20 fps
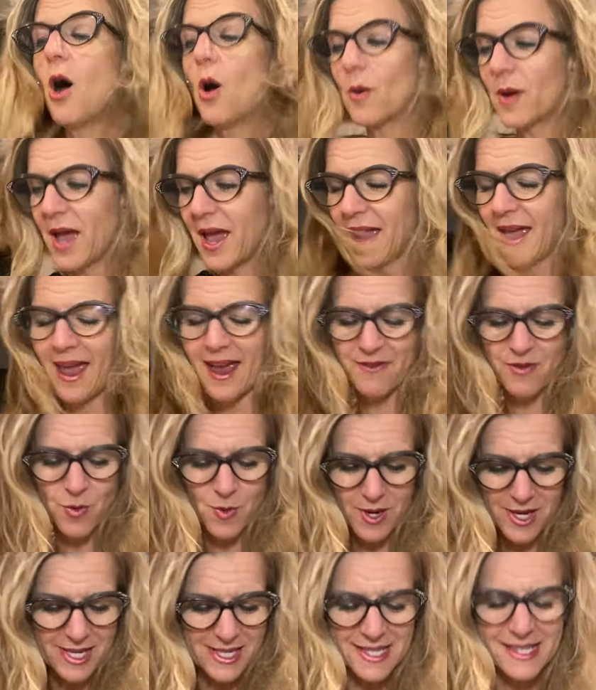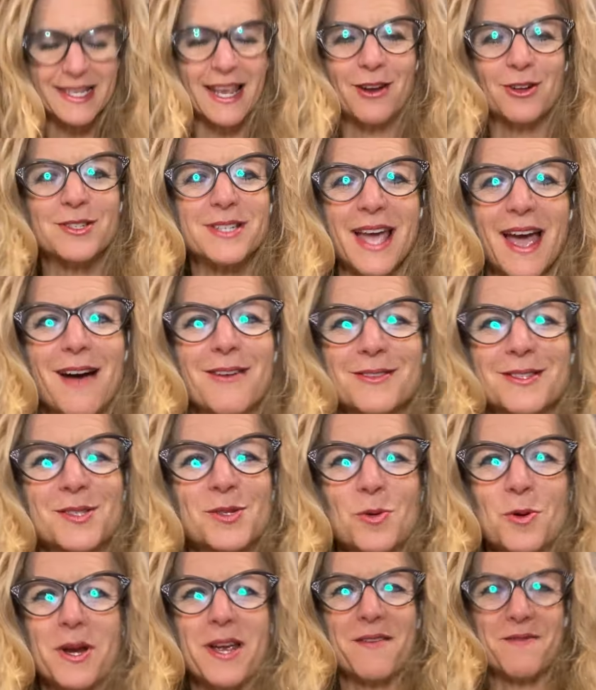Okay, everyone can settle down.
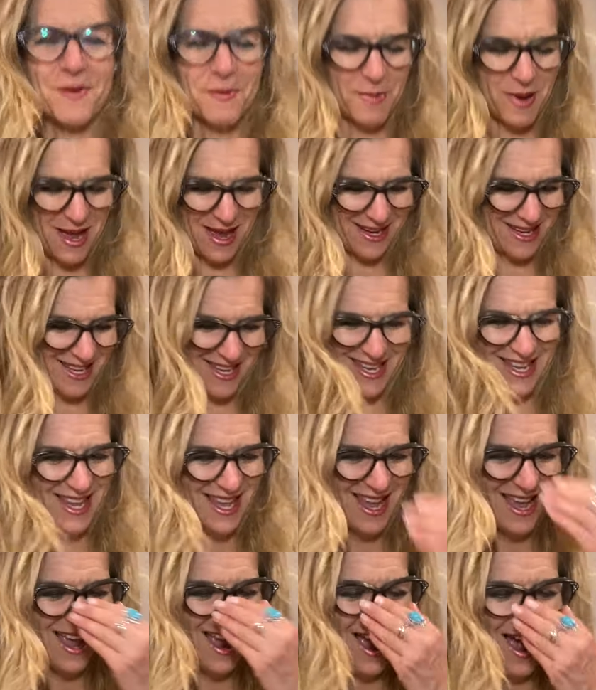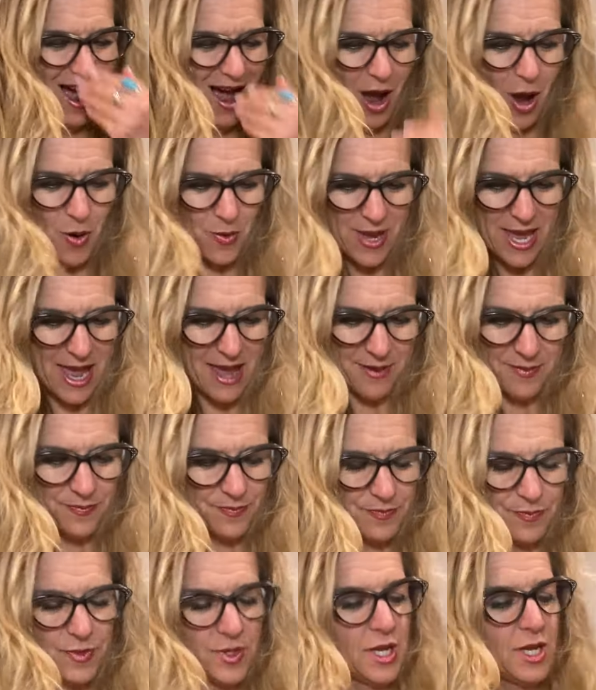Sorry, everybody. Okay,
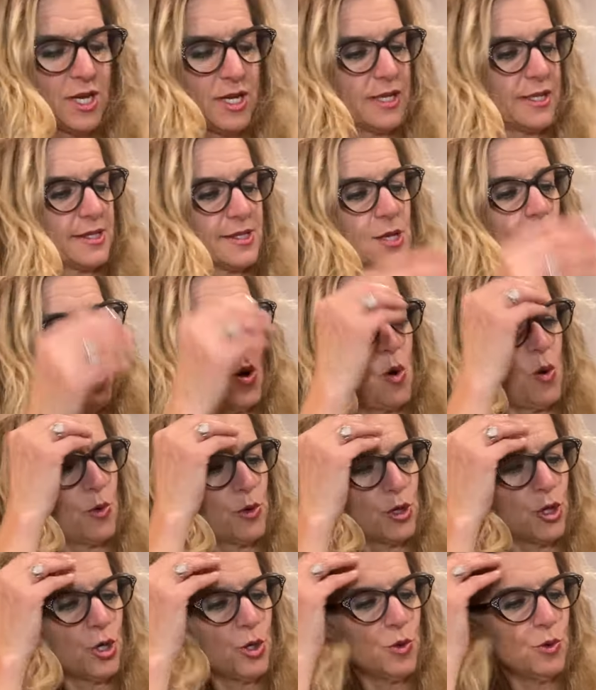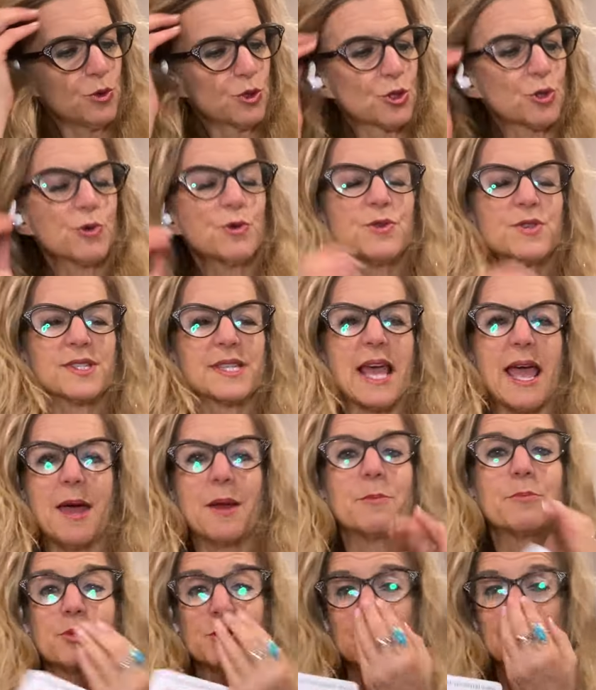so new truths
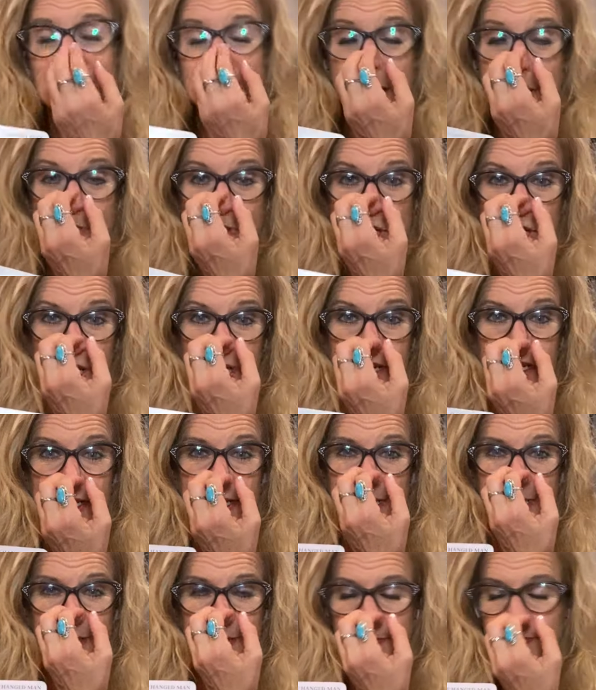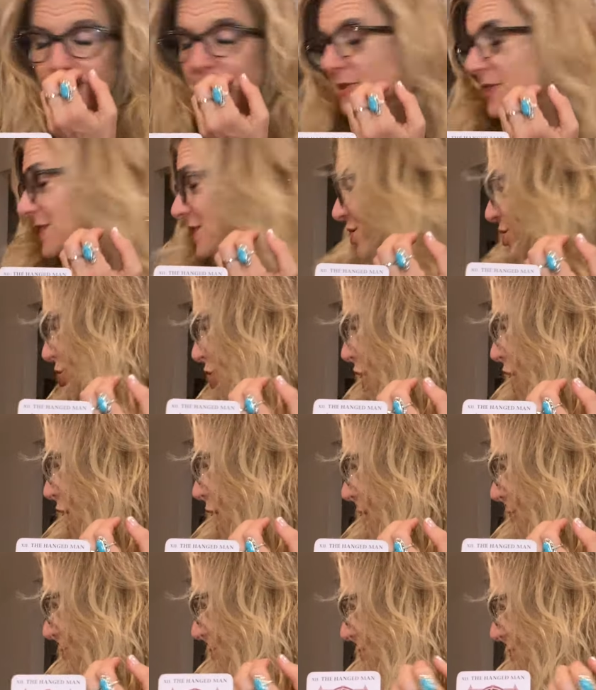and perceptions.
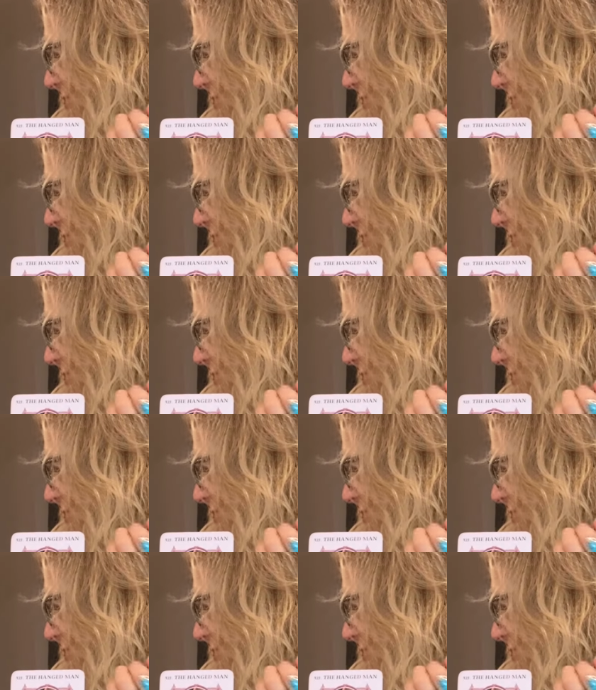Stop.